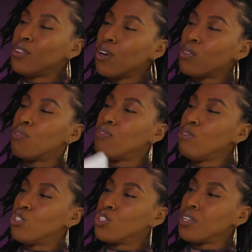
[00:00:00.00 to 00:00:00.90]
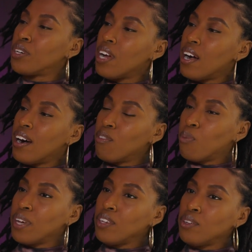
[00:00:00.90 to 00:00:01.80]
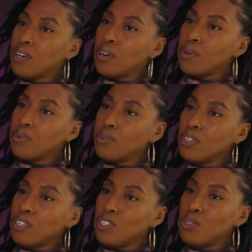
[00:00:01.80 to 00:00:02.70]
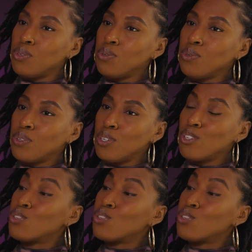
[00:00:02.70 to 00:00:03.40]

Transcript: The future of what you're